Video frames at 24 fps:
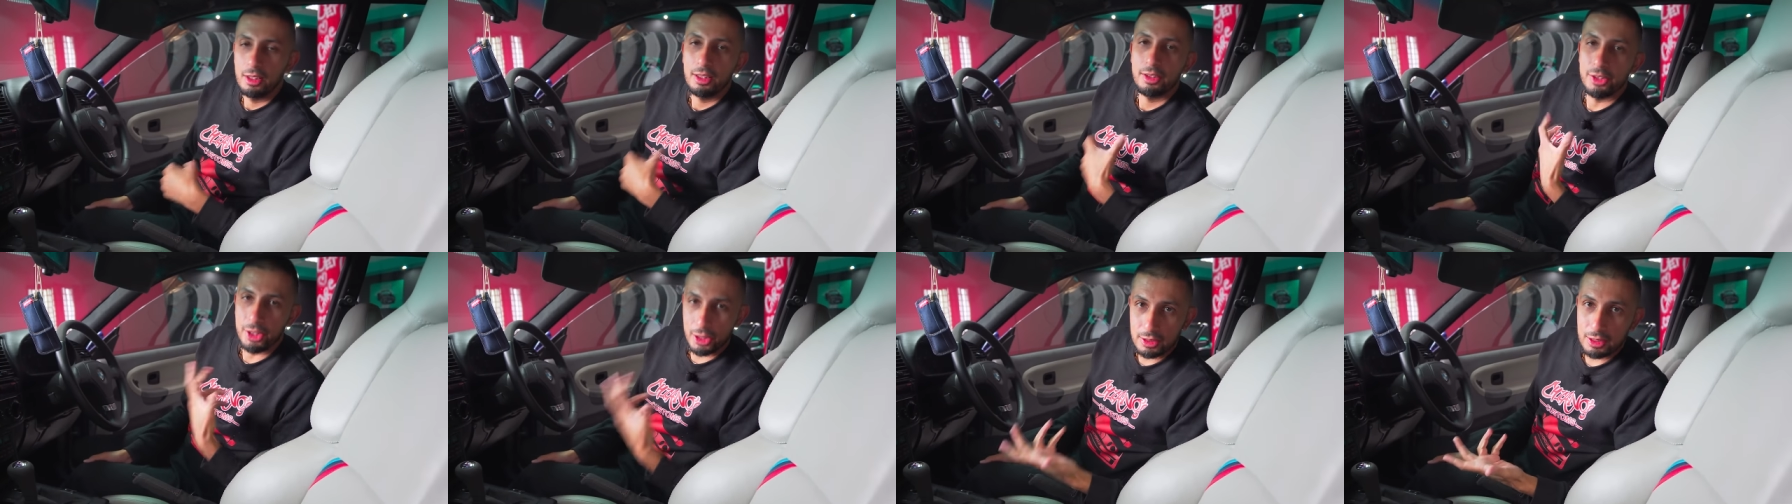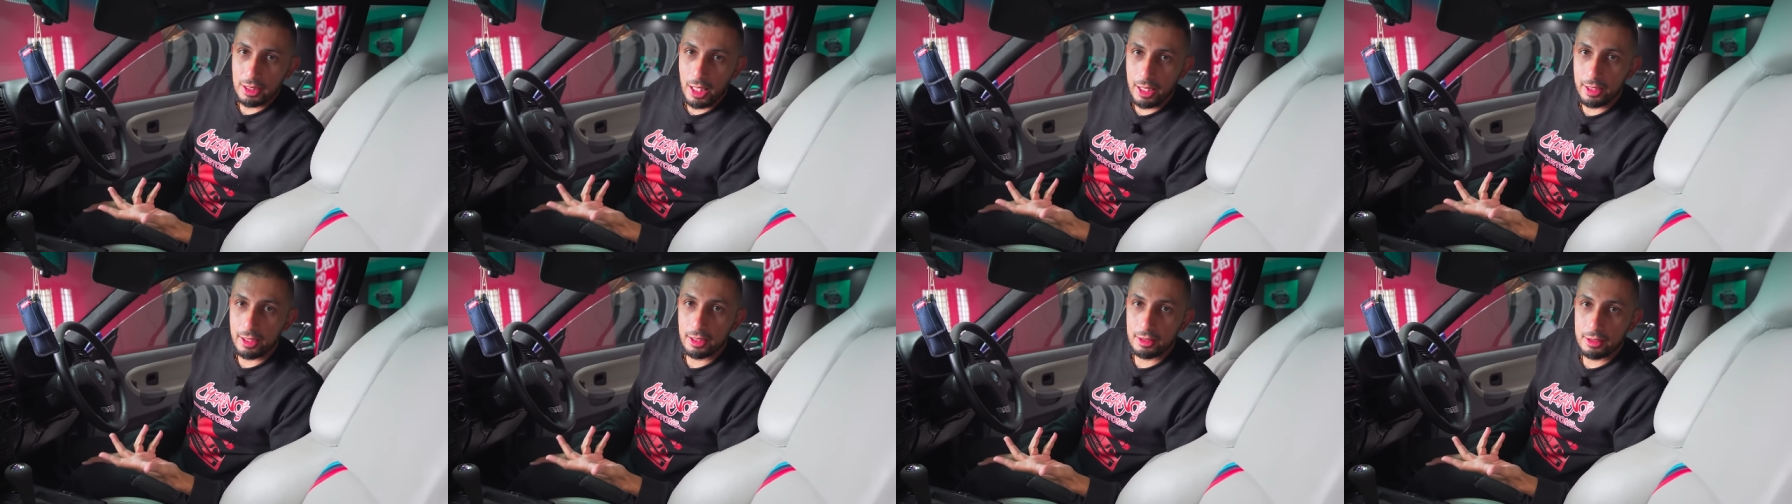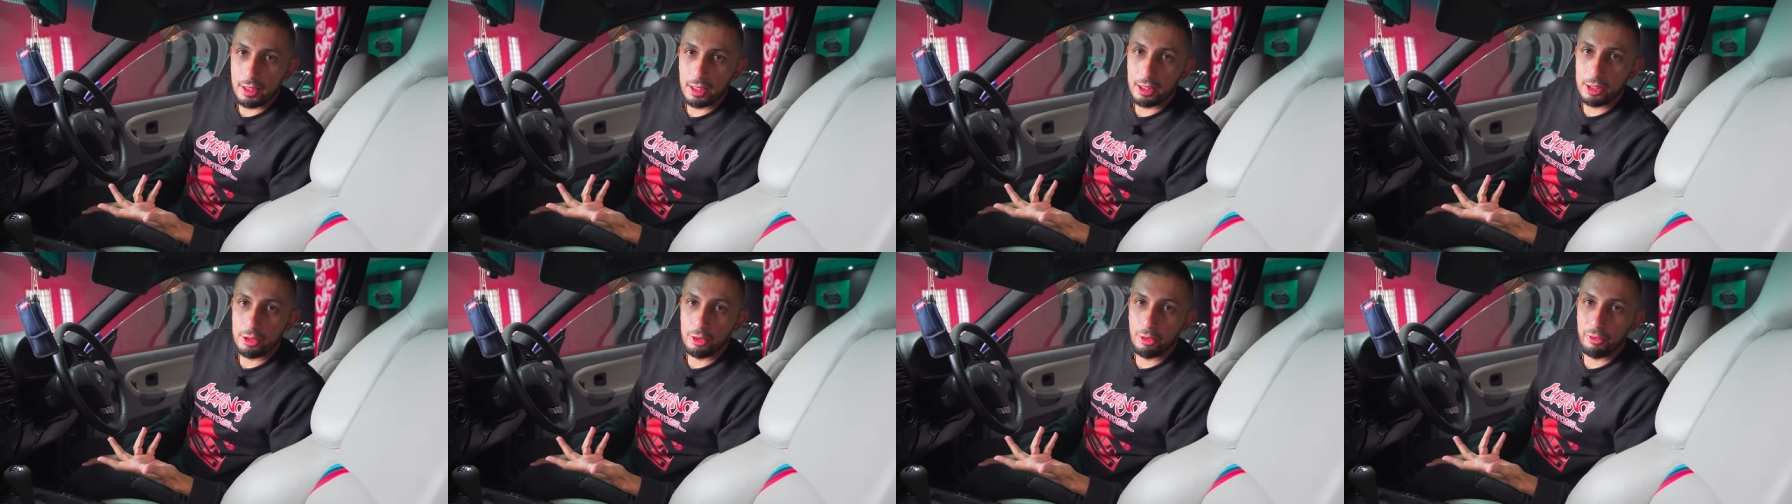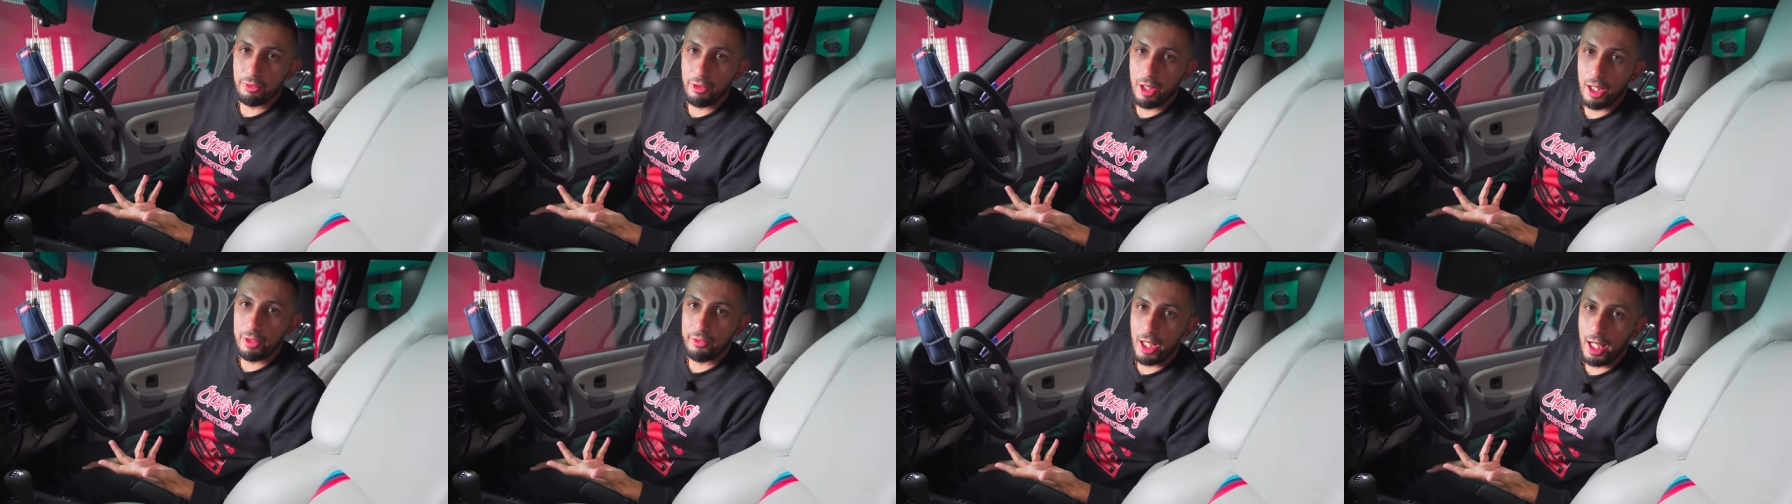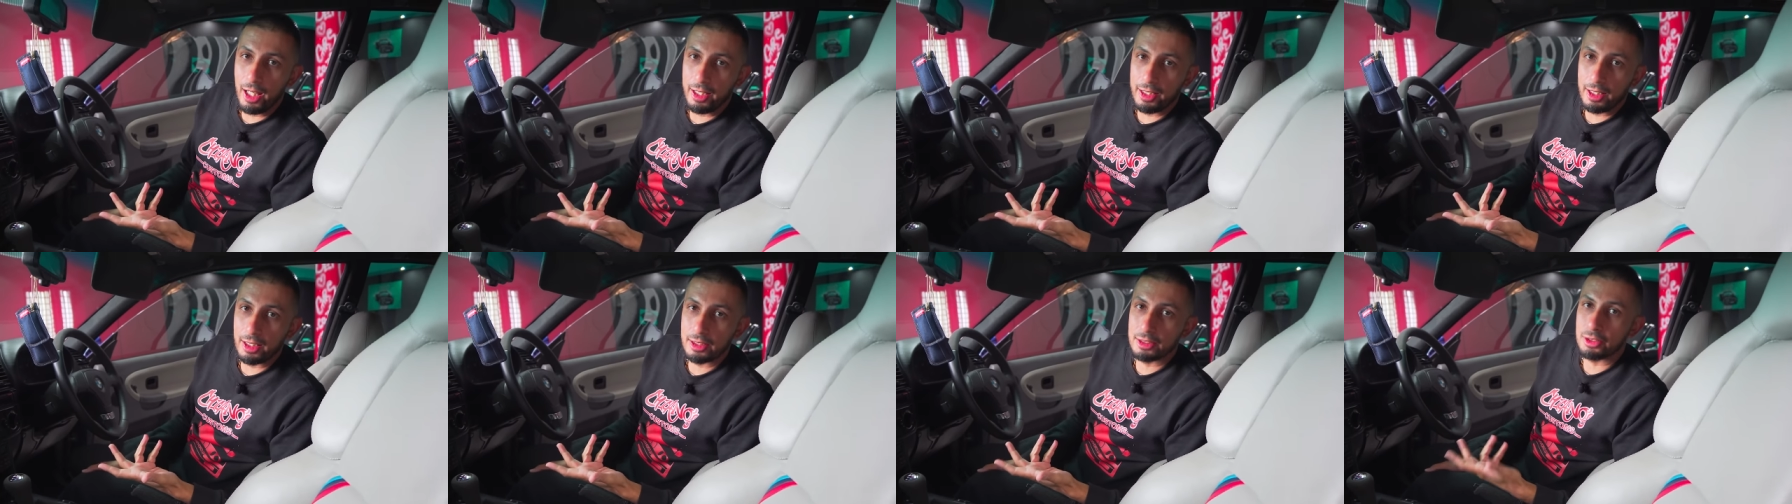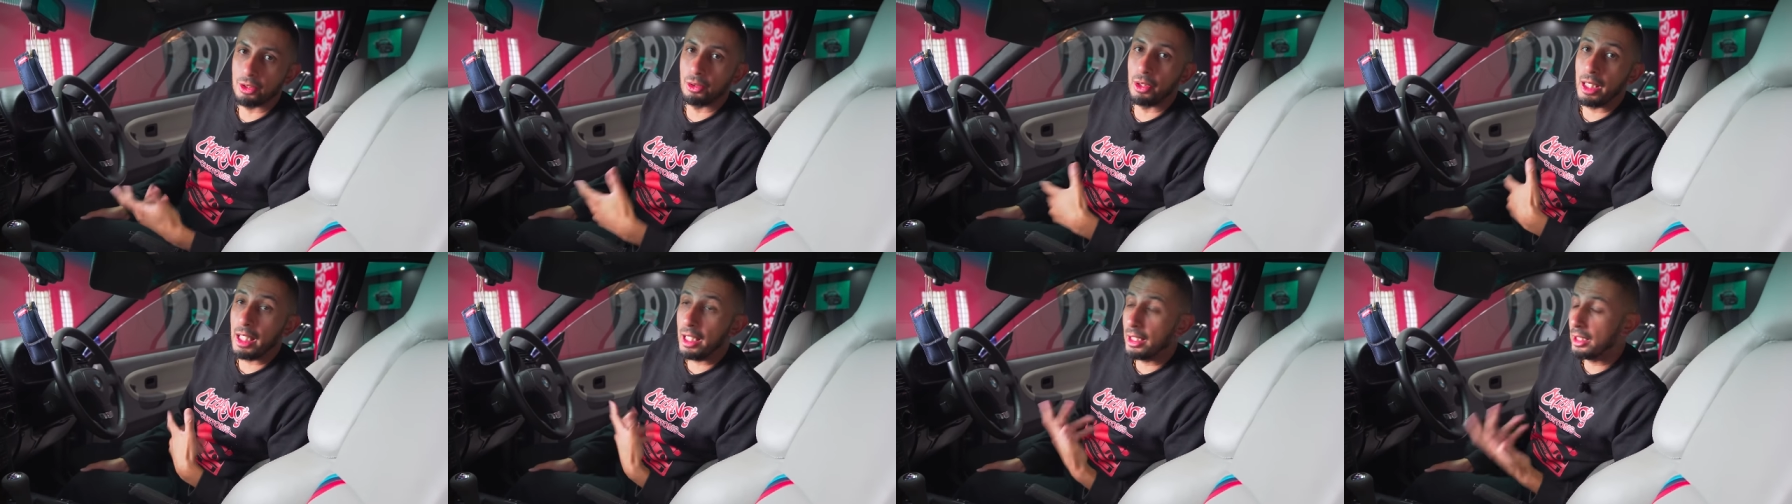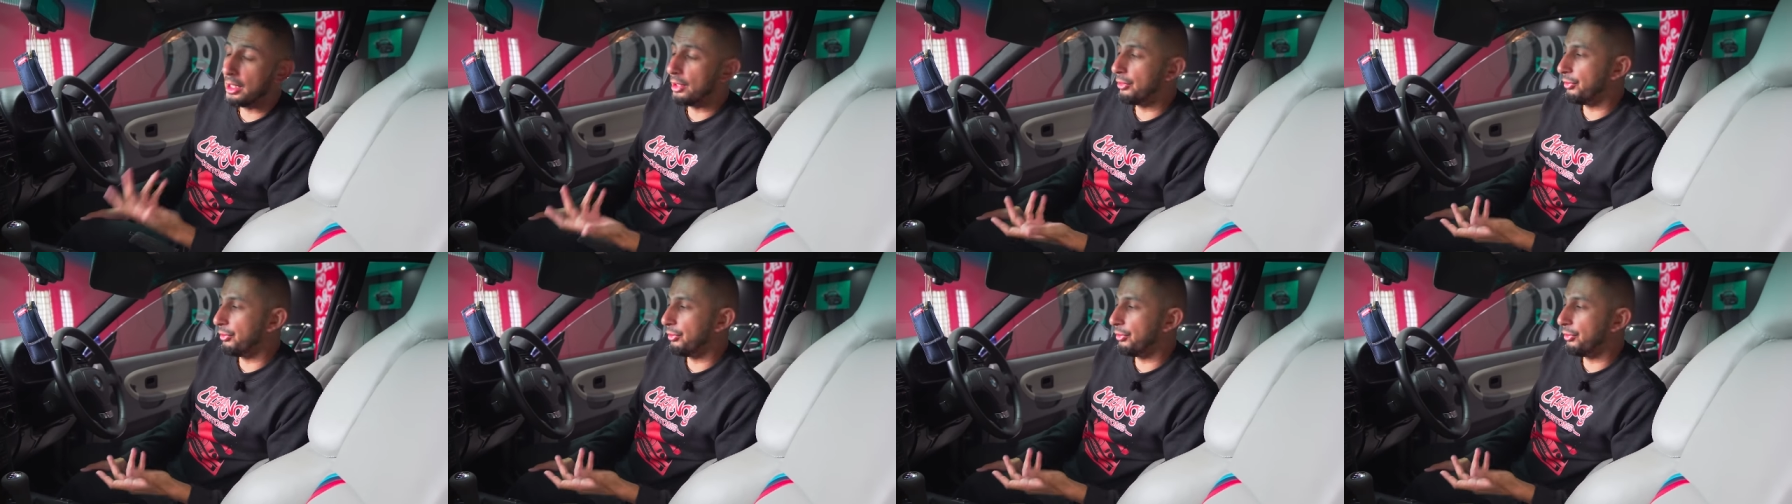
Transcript: just like a 325 IS or any